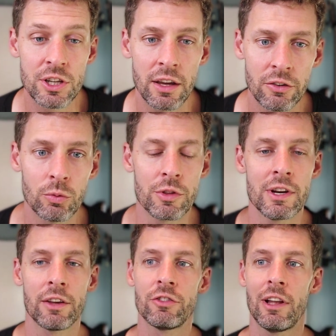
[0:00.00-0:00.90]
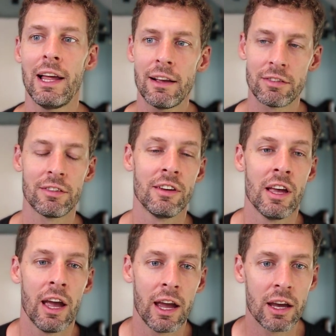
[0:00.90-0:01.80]
Jess with NextLX,
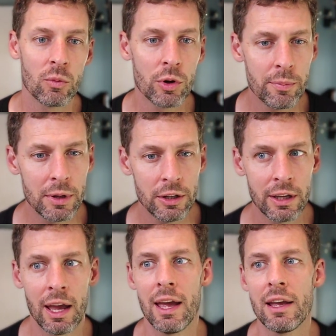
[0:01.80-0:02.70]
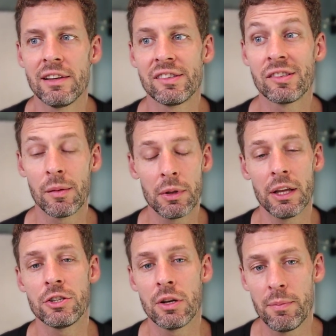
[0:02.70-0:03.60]
and we're building a
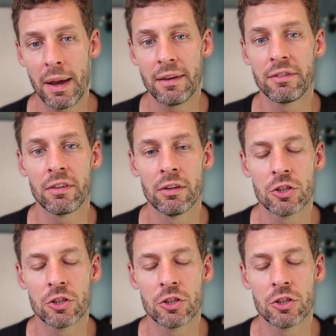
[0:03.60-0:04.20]
simulation-based